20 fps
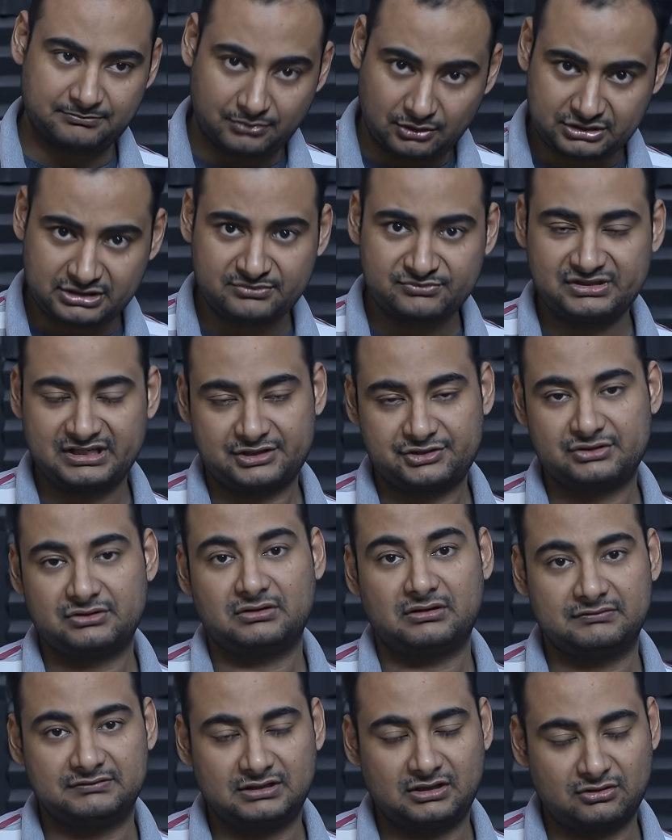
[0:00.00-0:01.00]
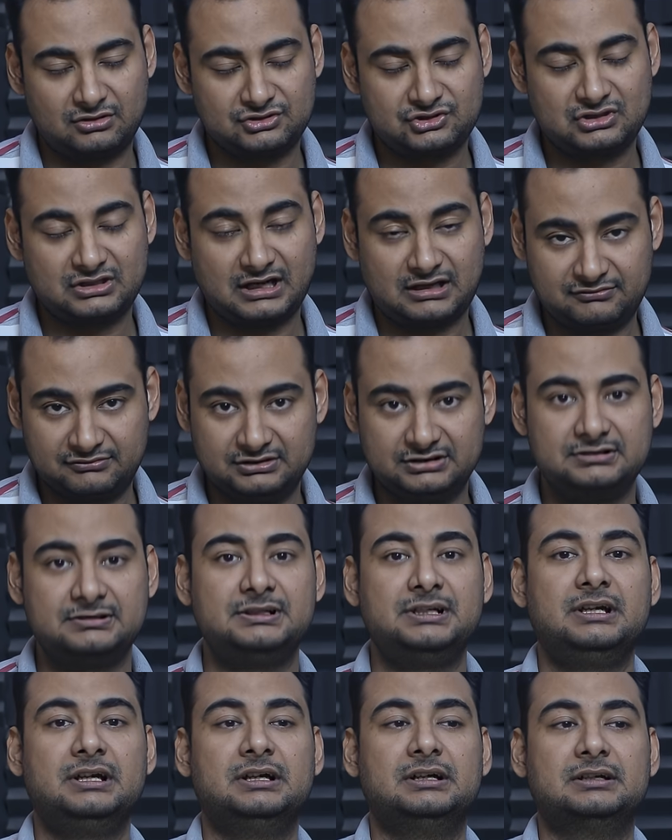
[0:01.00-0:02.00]
the bottom section of the launch tower,
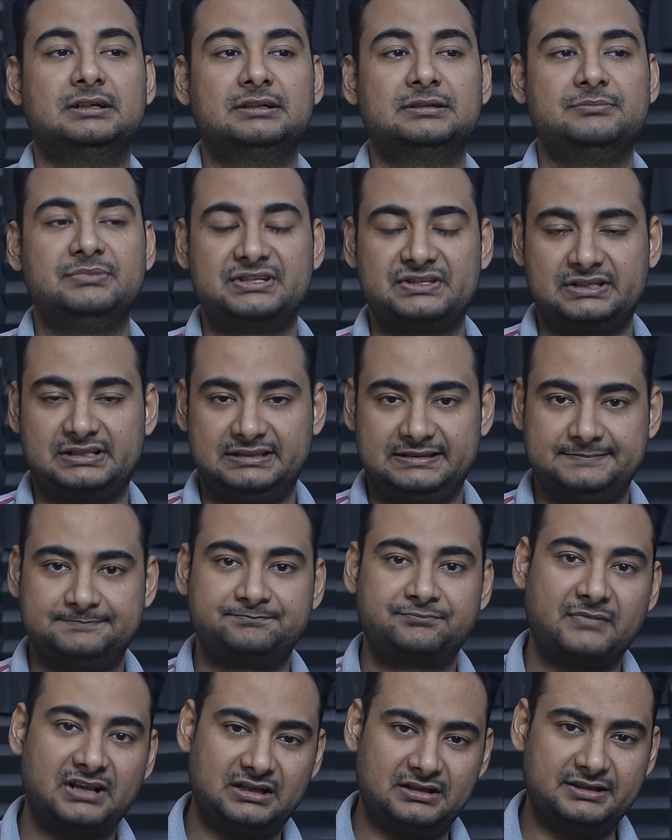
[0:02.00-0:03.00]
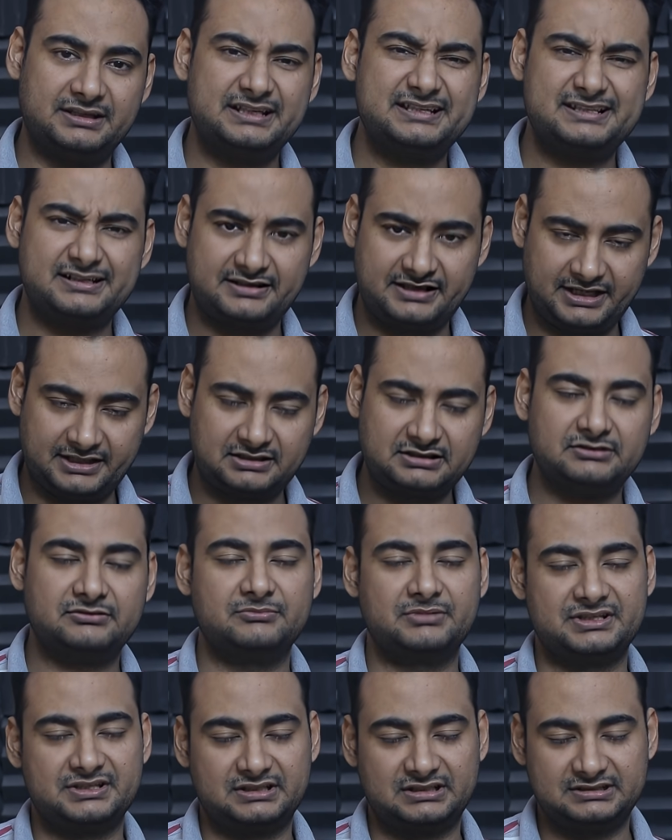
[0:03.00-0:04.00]
uh, basically, uh, it's a deck
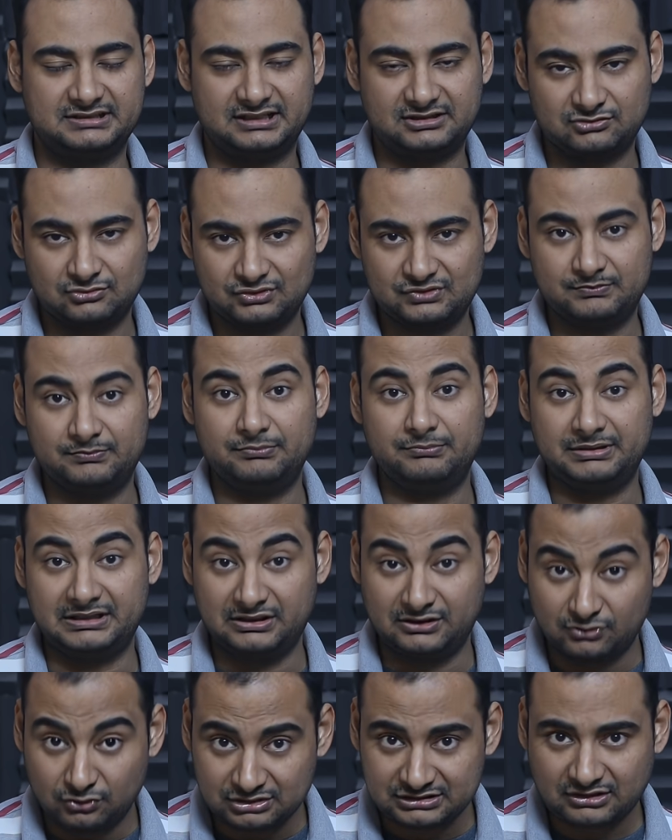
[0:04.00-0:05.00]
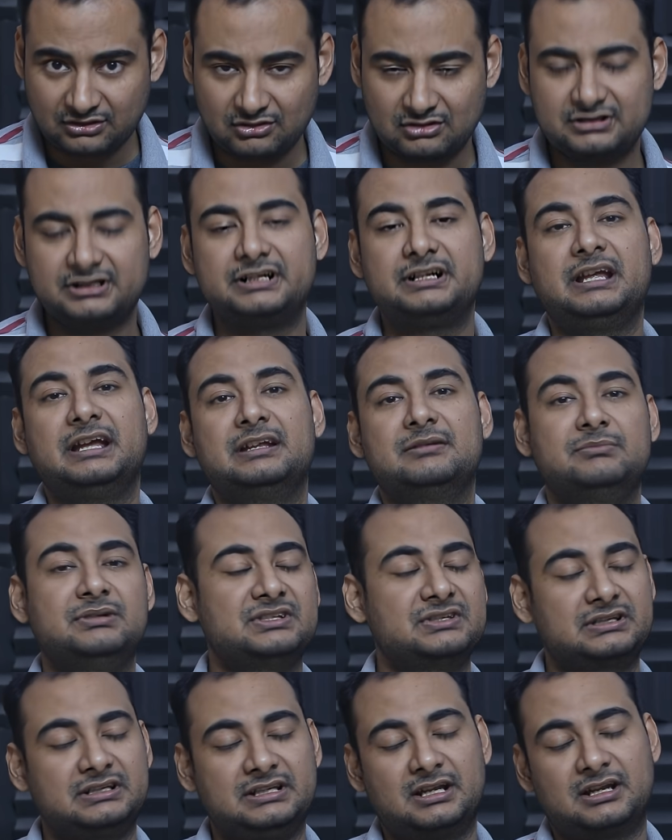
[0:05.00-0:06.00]
basically that goes below the rocket and
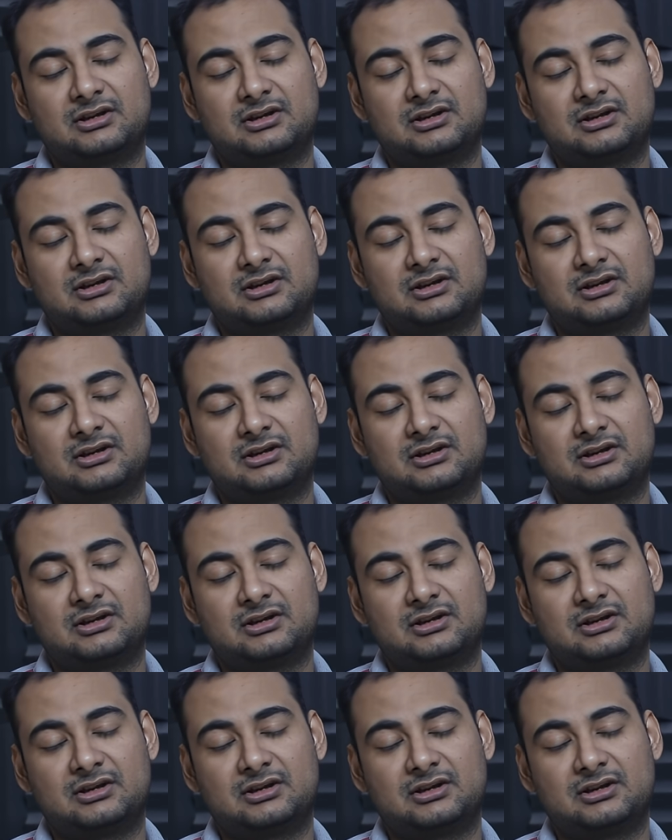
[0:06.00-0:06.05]
basically